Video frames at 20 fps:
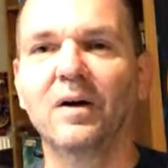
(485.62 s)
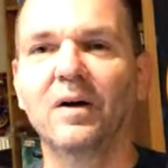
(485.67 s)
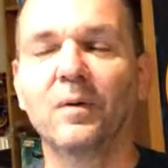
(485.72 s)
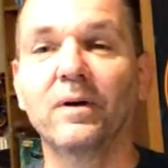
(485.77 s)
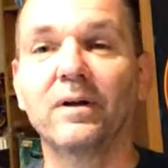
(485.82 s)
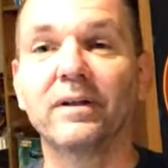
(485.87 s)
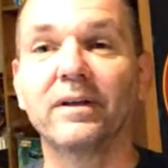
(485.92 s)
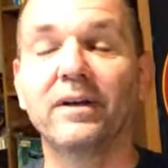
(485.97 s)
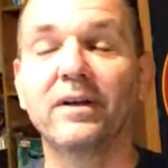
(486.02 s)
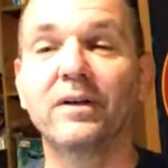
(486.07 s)

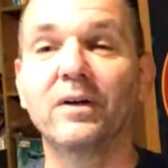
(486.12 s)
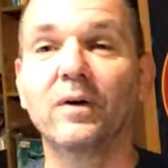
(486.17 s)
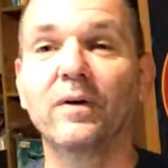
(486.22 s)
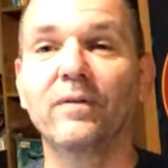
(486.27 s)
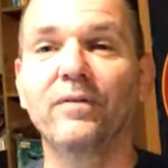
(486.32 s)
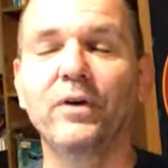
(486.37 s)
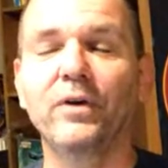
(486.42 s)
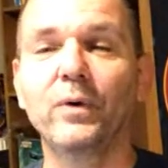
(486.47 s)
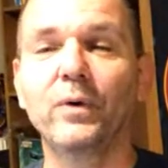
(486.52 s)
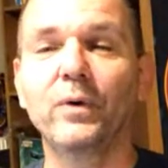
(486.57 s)
Well,
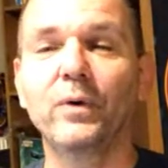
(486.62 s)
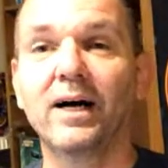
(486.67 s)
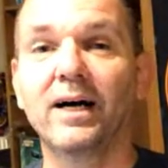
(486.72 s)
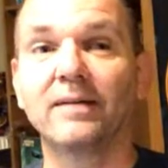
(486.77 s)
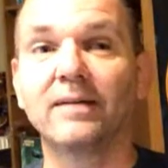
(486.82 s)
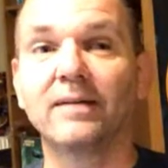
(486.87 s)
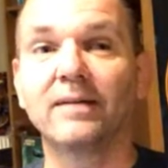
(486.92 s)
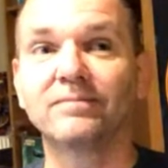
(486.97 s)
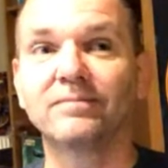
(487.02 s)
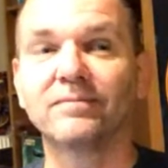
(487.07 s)
if
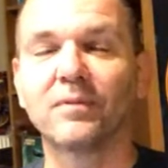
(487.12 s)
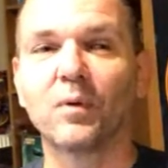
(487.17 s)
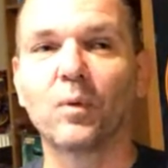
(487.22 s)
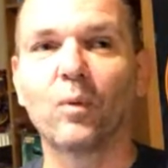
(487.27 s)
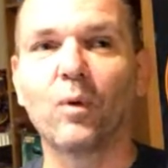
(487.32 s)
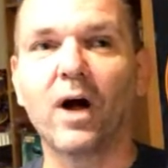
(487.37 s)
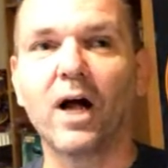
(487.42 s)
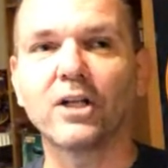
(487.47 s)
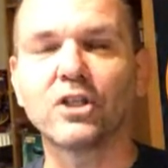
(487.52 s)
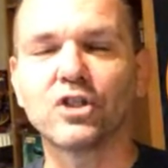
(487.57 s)
you
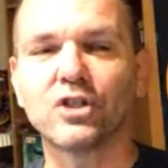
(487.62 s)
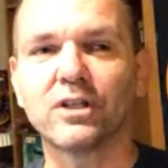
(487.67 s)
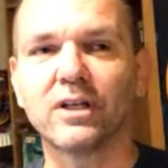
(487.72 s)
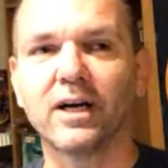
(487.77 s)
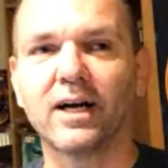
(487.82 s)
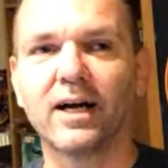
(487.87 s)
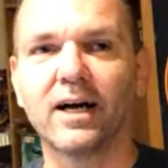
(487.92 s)
watched